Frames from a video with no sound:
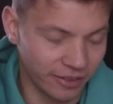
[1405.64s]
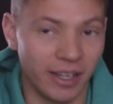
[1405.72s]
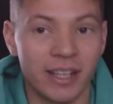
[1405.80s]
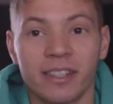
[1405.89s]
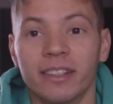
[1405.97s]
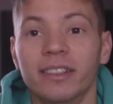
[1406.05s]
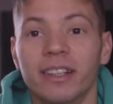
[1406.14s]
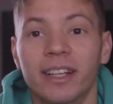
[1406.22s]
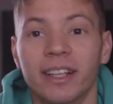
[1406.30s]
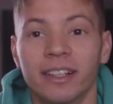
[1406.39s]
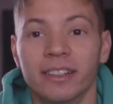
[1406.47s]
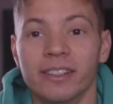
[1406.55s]
Lesson
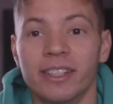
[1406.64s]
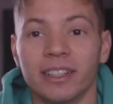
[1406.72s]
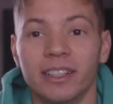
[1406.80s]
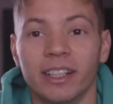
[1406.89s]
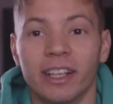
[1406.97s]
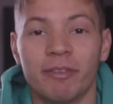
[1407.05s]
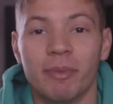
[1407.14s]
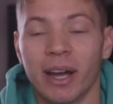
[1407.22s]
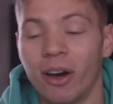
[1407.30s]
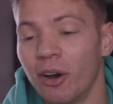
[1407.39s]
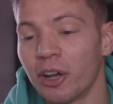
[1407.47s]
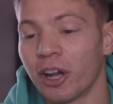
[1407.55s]
learned. If my
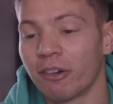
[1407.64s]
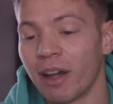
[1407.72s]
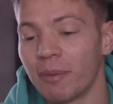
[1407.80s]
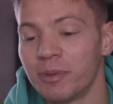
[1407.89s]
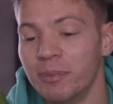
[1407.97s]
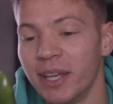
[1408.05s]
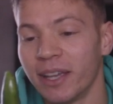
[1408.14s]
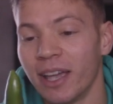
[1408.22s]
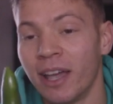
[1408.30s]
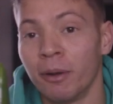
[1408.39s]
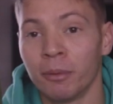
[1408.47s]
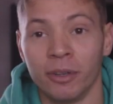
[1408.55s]
hog grabs me
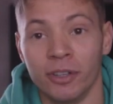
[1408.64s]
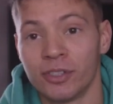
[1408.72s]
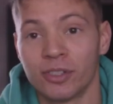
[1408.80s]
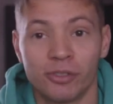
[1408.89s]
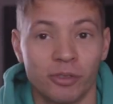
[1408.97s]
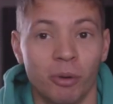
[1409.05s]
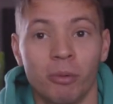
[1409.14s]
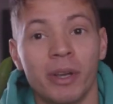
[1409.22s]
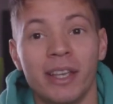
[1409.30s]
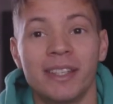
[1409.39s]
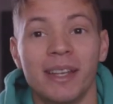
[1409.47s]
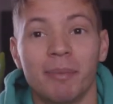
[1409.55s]
again, I'm gonna
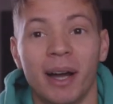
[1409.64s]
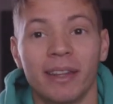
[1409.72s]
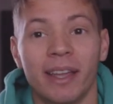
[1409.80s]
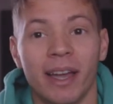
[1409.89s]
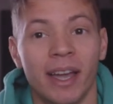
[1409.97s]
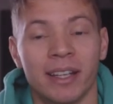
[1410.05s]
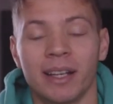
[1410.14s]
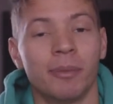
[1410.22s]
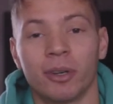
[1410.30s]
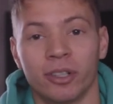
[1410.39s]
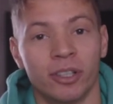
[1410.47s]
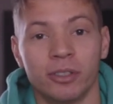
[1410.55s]
squeeze it by the head. I'm
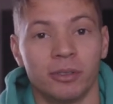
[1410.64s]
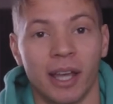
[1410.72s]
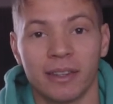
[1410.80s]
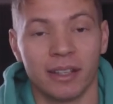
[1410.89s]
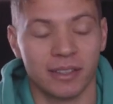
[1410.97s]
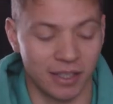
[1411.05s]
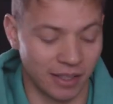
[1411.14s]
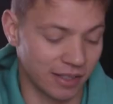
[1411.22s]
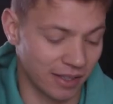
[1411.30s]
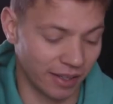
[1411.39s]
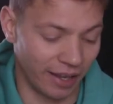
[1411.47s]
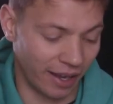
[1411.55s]
not gonna do that, that's a
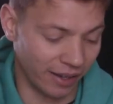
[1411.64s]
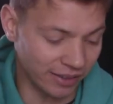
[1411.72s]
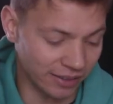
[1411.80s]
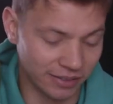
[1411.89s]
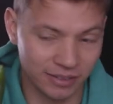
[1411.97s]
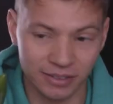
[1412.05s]
lie.